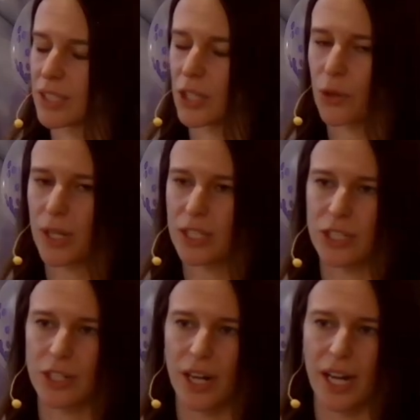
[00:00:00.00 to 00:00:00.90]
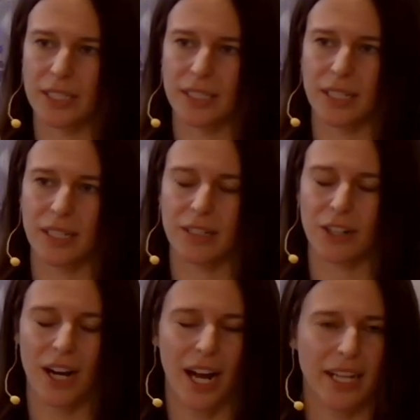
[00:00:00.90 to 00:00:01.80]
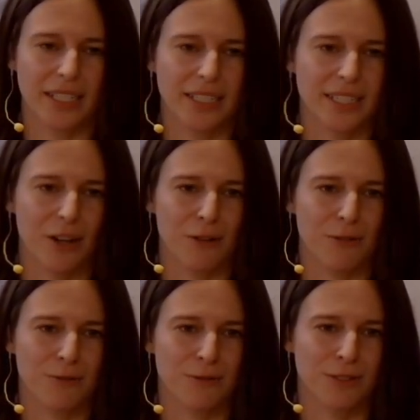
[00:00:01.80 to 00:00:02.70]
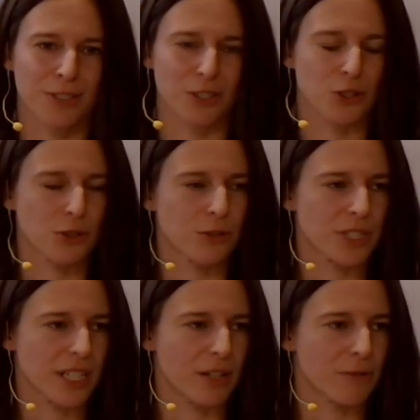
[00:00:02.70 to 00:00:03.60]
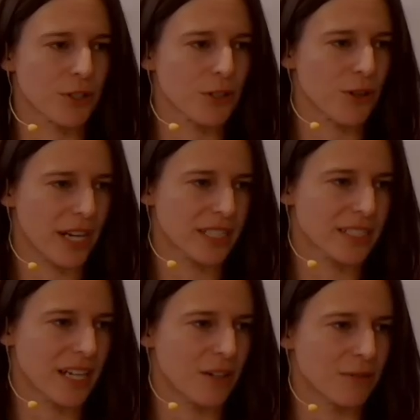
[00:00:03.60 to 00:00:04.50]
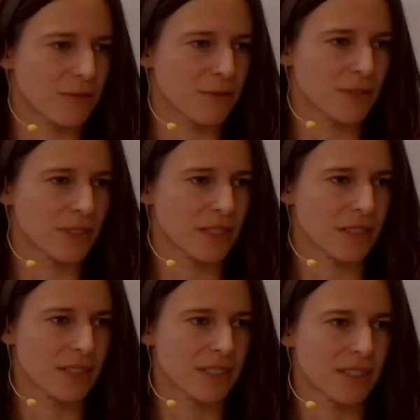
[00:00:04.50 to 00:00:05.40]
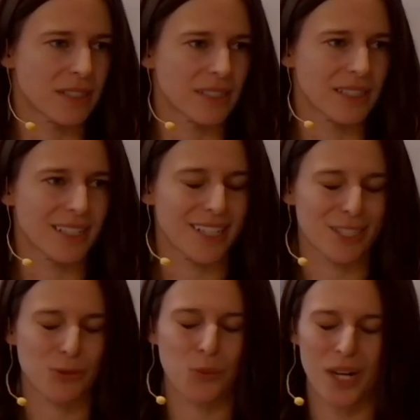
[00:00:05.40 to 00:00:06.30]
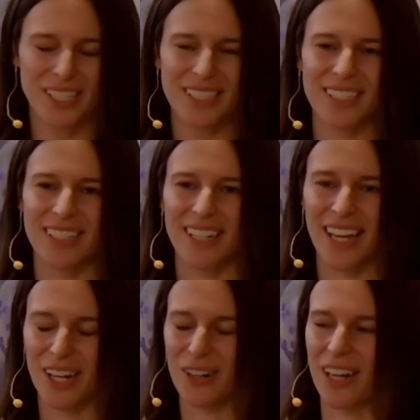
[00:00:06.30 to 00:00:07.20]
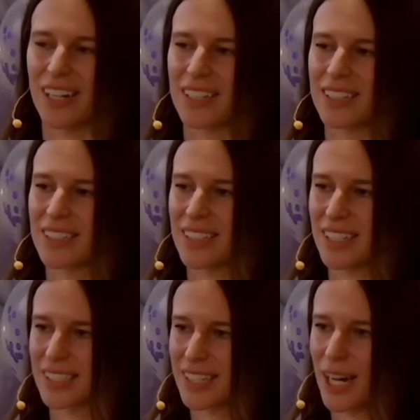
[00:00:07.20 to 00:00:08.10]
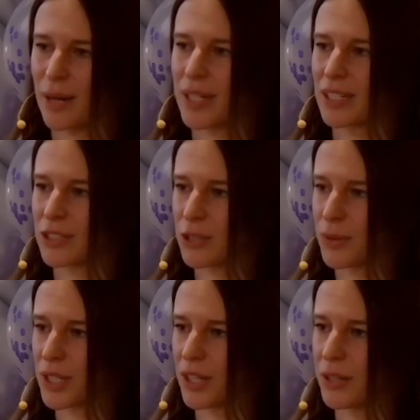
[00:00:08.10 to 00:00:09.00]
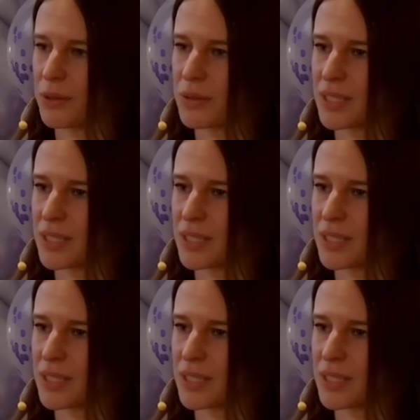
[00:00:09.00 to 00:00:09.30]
the question you're asking your highest self, your true self, your Christ self, is what era is coming to a close?